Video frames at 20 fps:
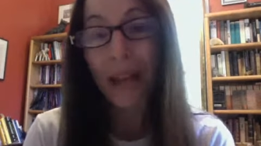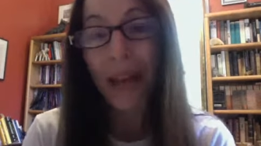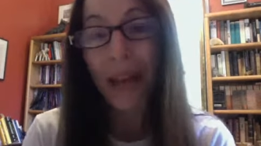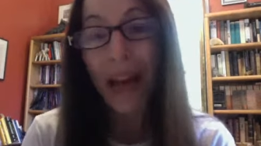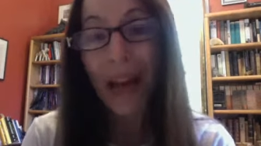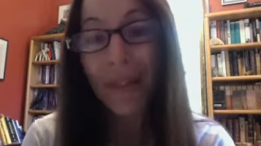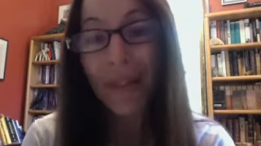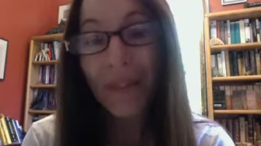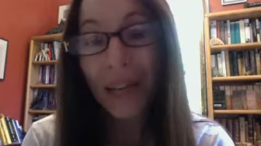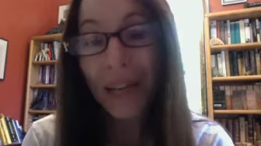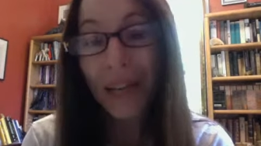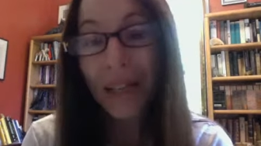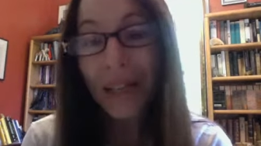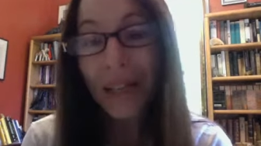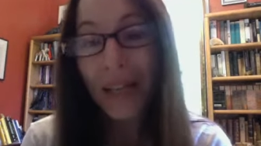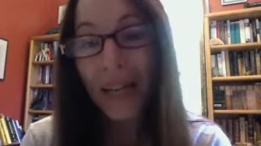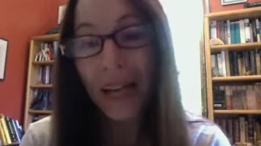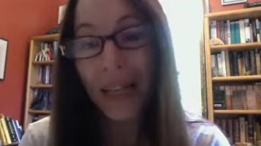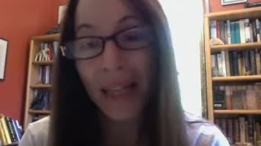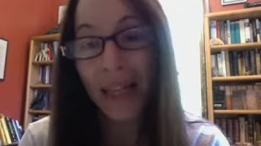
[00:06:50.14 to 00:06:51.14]
I've
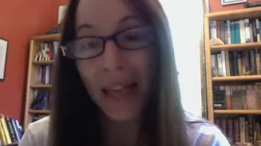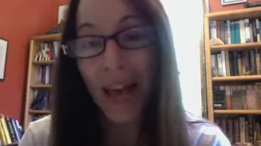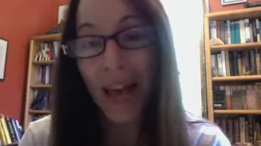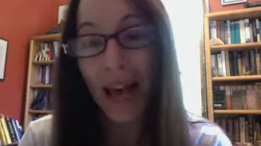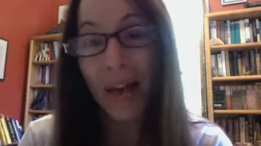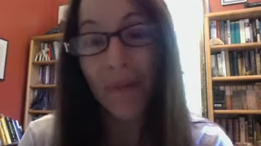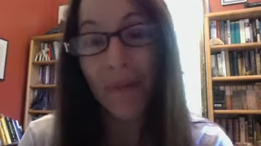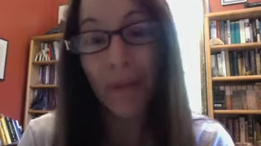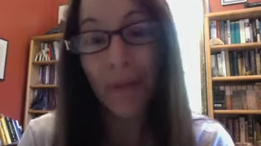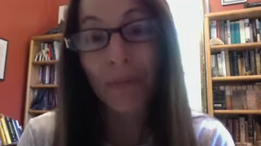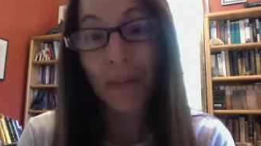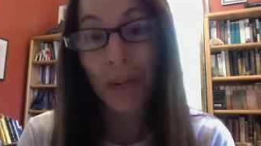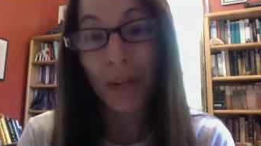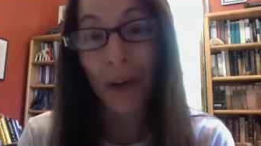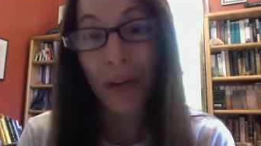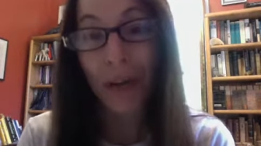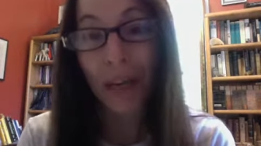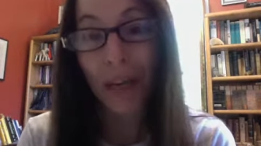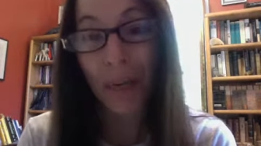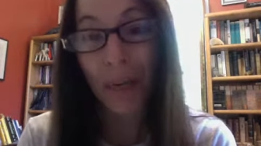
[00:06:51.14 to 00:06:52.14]
hinted at that when
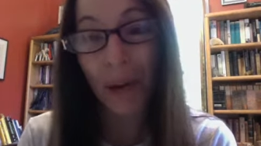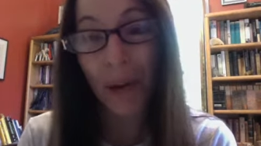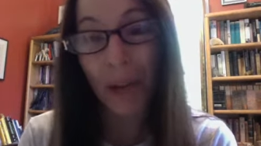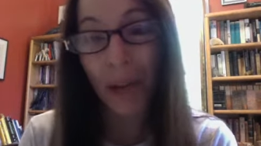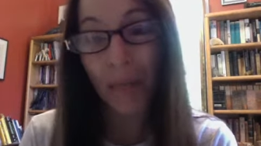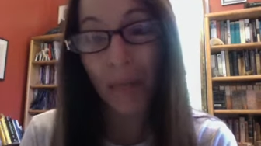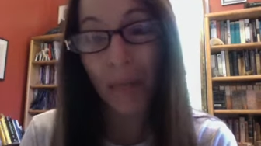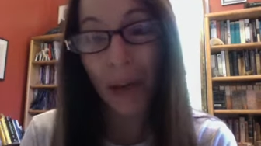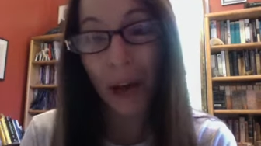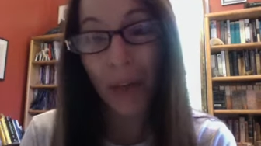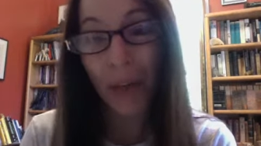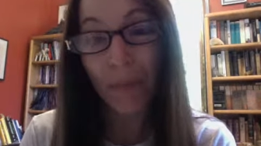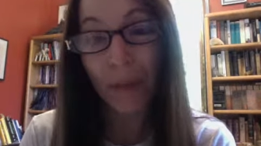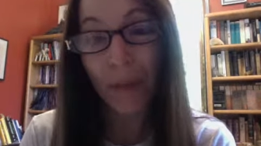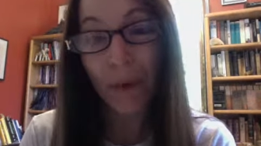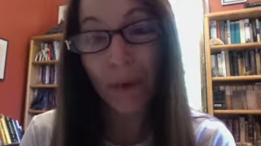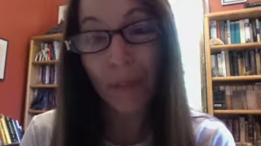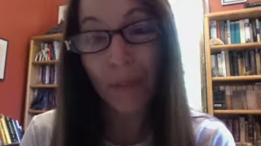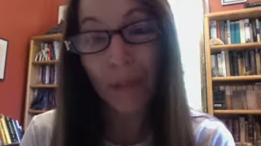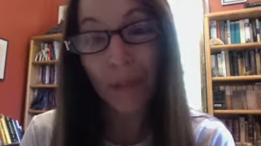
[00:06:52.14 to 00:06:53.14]
talking about the blog
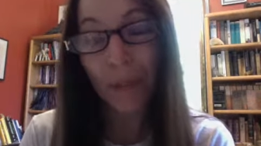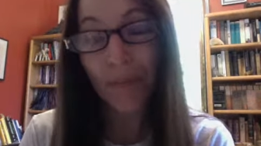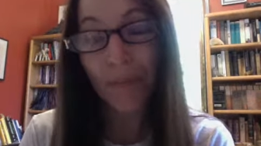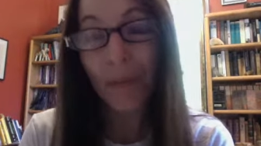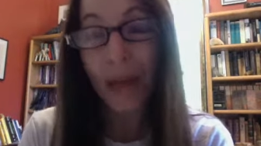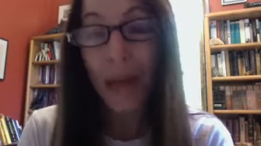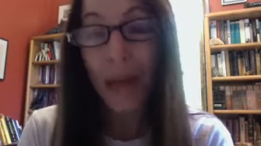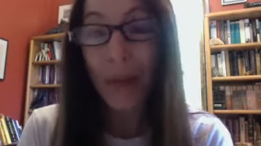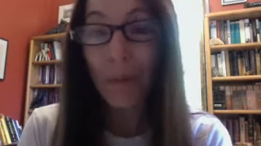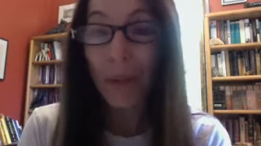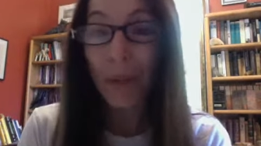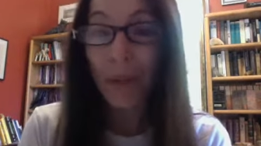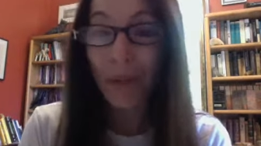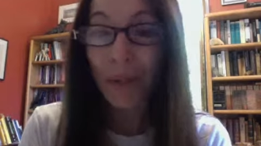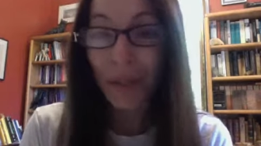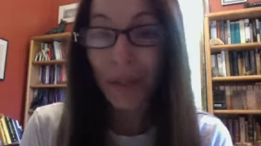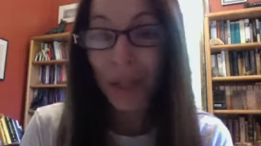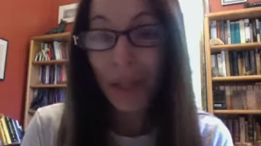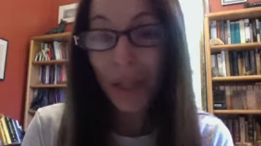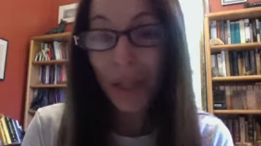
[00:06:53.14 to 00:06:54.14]
posts, but
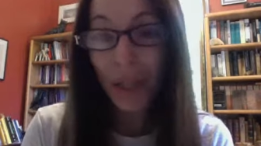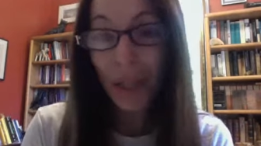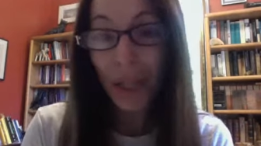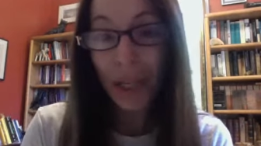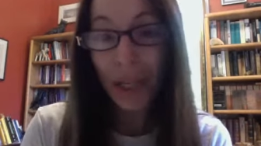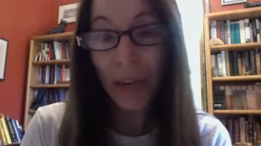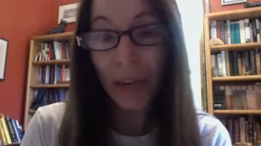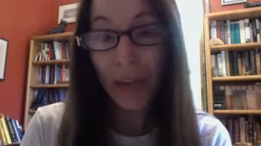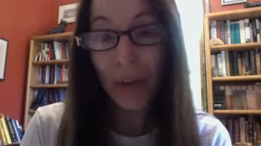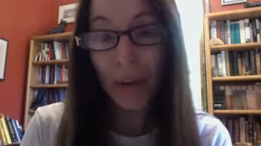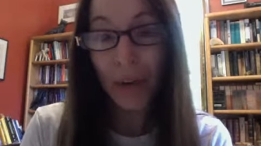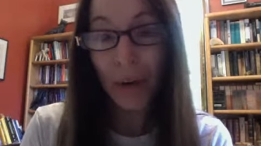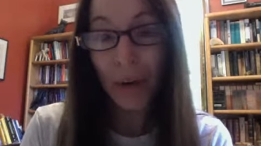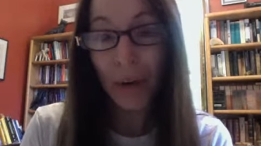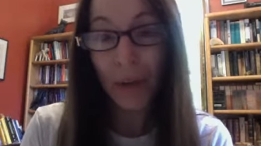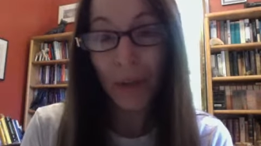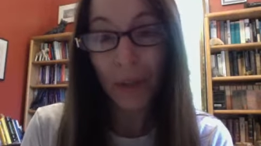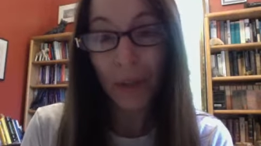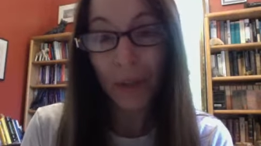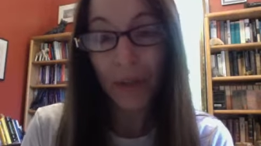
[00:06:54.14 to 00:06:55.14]
essentially the
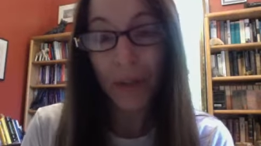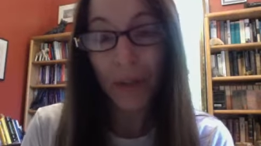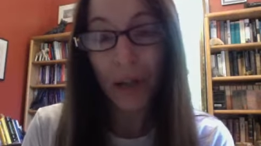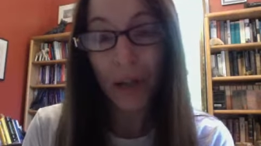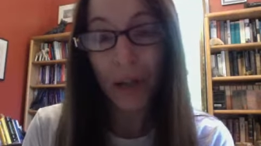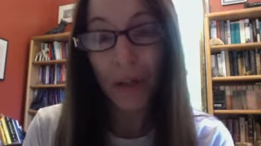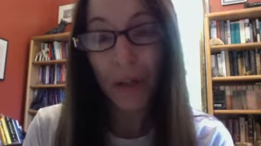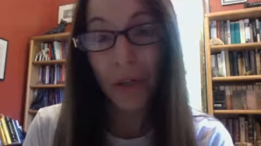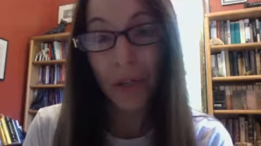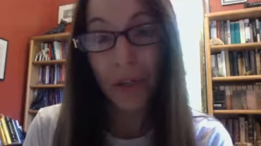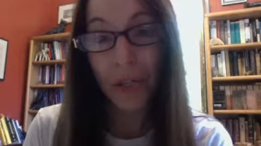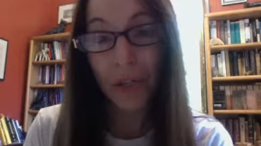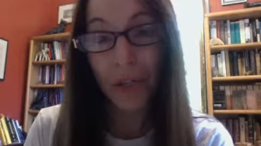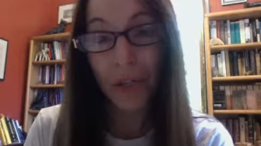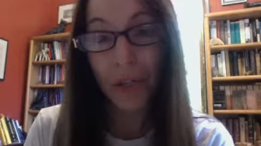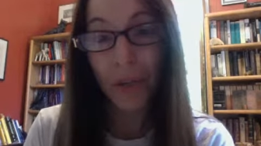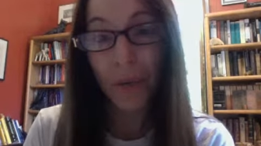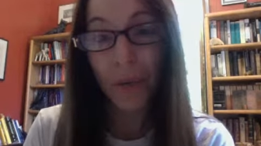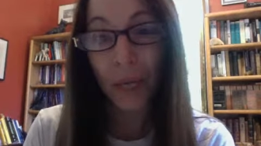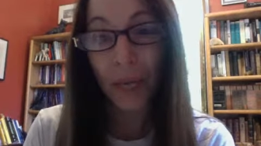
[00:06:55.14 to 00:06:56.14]
course is structured in
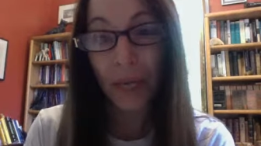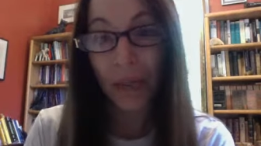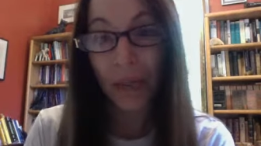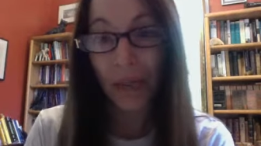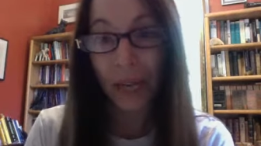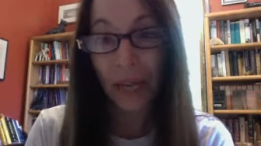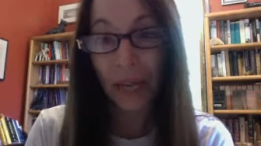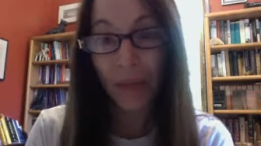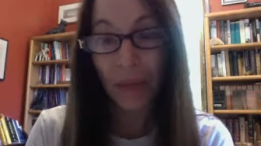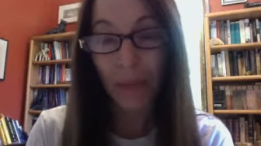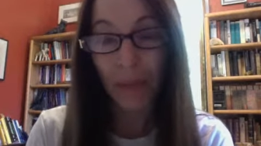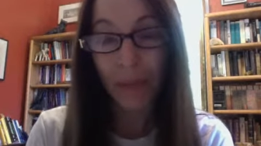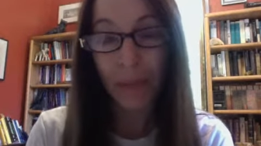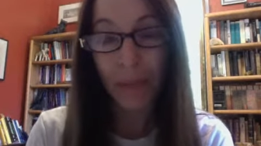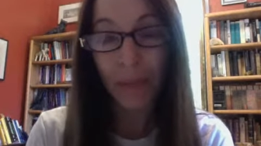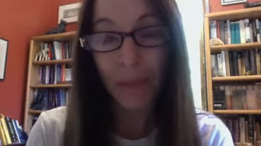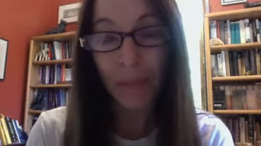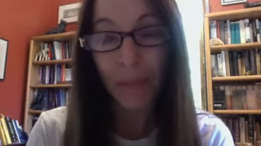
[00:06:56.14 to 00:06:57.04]
2-week segments.